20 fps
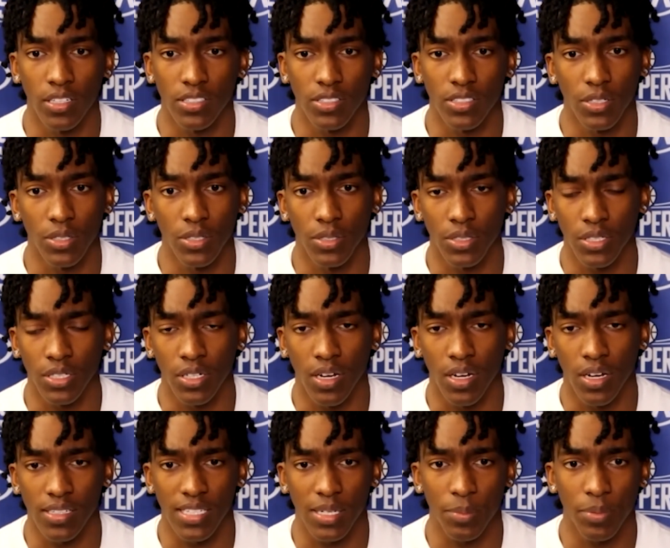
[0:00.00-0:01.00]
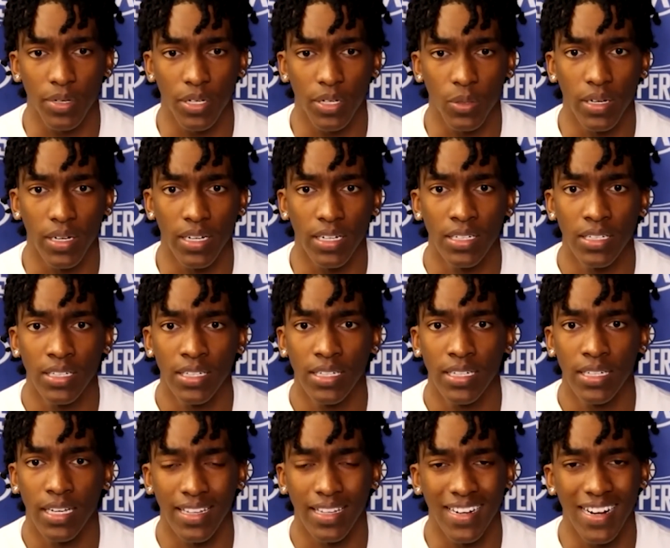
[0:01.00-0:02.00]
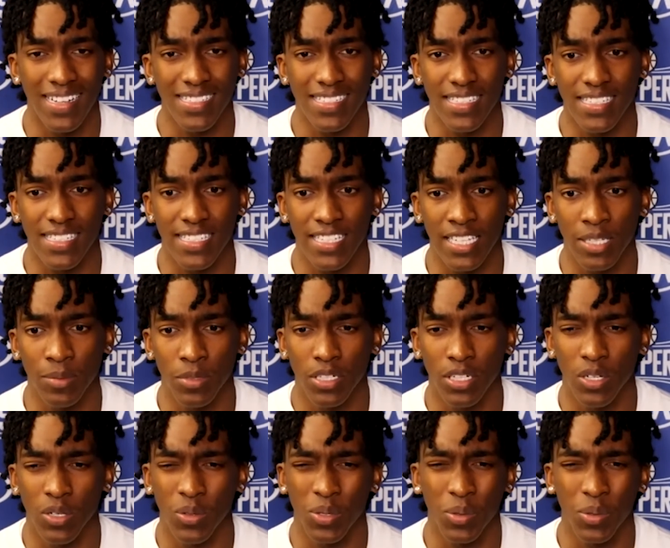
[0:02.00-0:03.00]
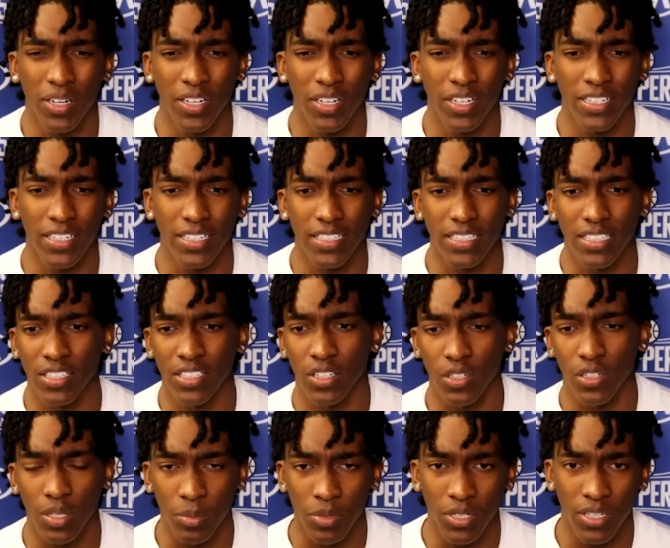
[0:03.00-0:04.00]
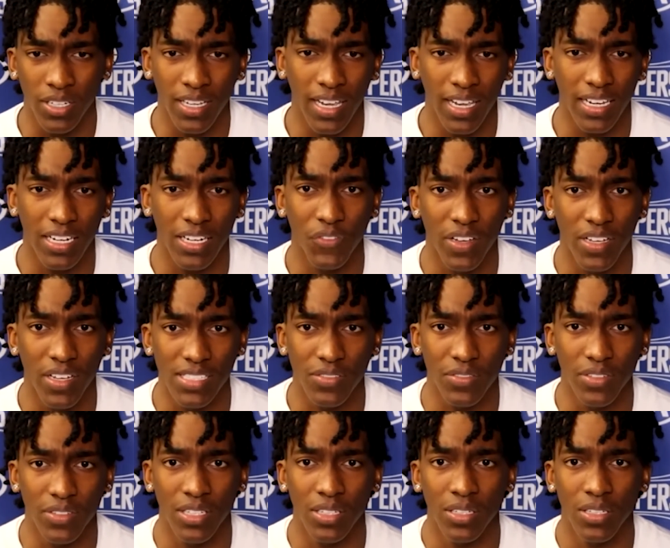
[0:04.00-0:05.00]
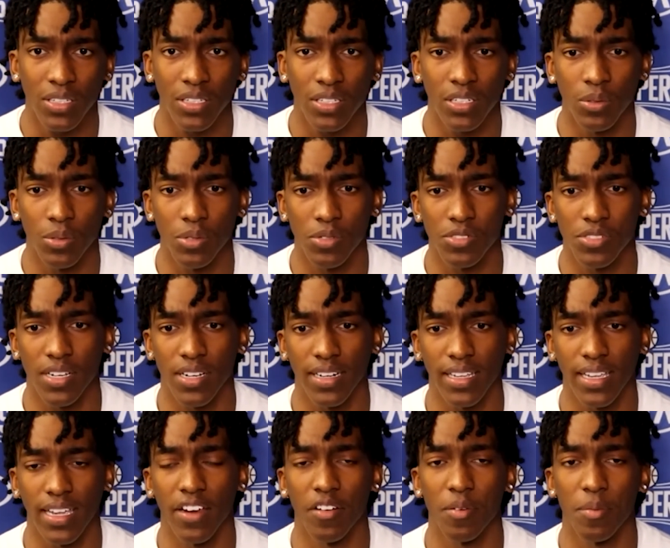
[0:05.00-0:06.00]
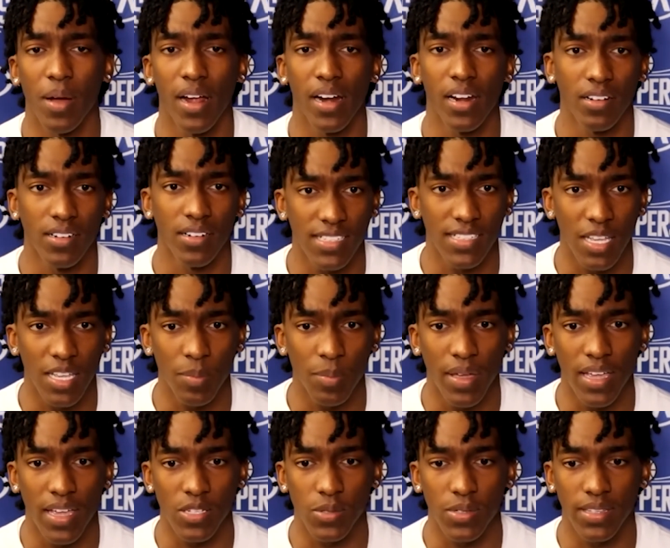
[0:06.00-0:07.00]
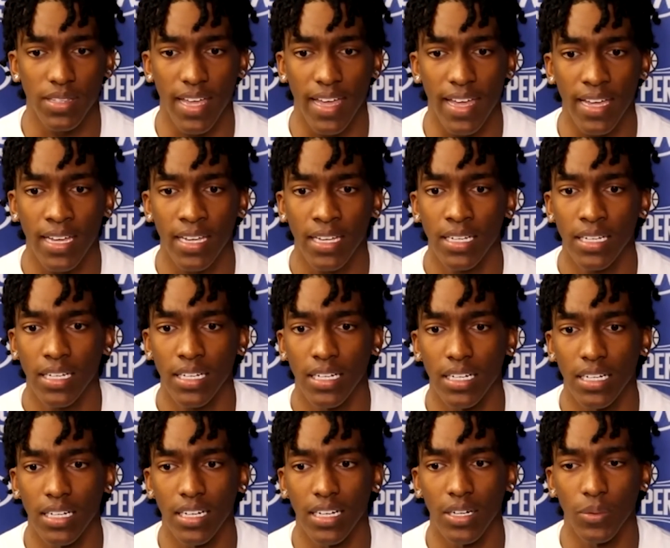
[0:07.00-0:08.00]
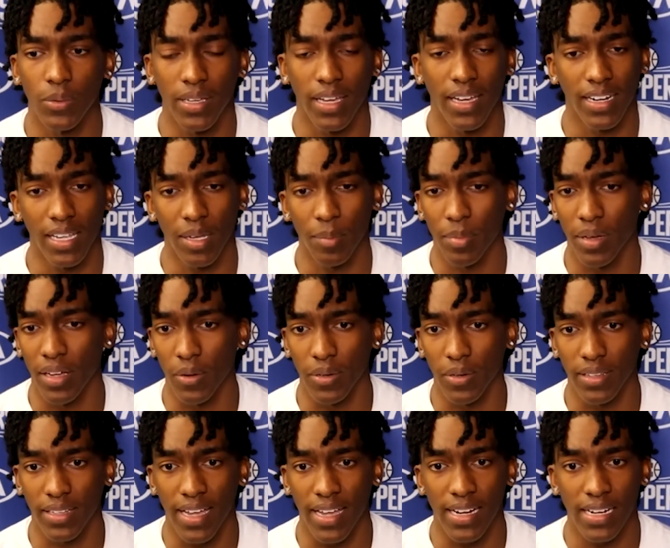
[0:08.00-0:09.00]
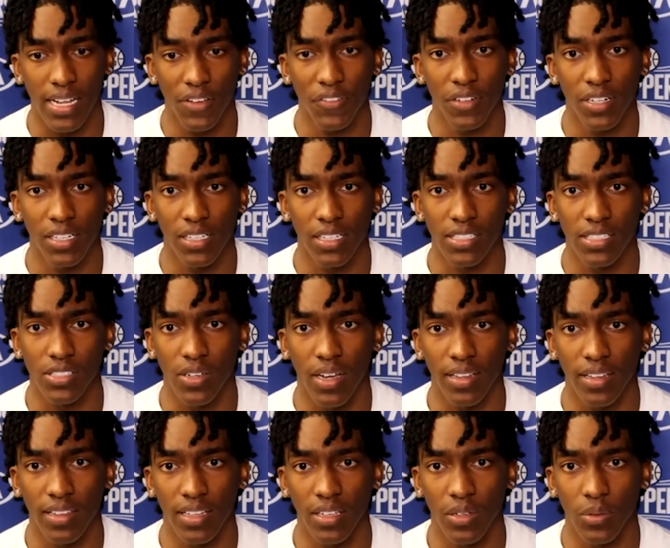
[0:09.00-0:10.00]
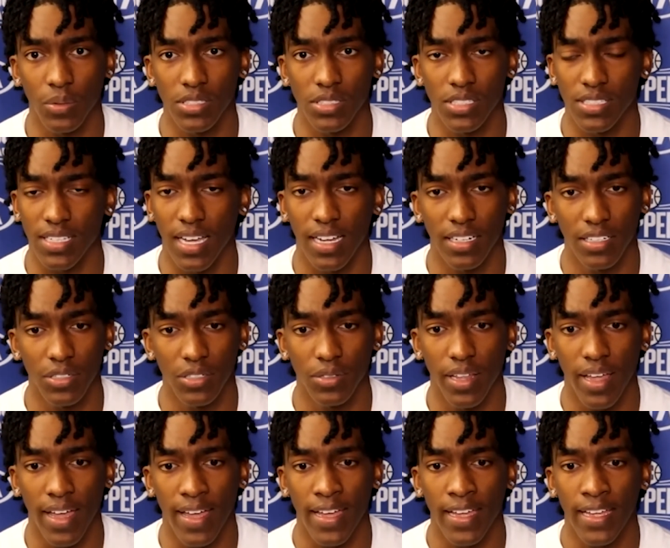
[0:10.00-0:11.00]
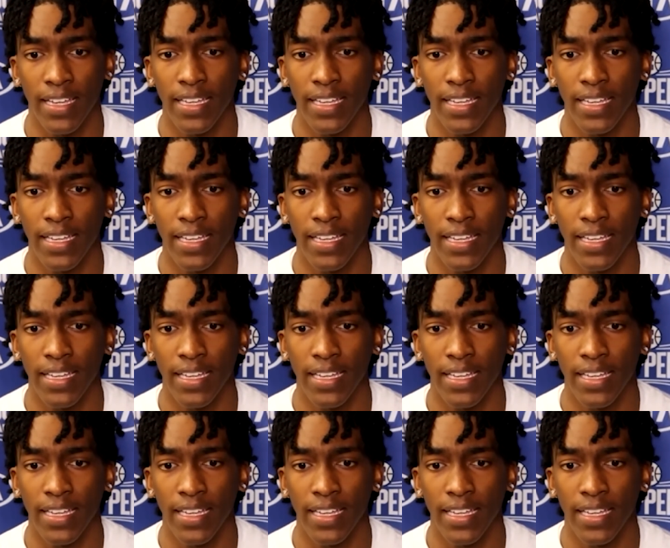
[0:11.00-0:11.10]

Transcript: So, you know, I said pretty well. And then as a team, you know, we were, you know, communicating defensively. We were trying to get everybody on the same page with that. We got to get better with that, definitely. So I think we just got to do that.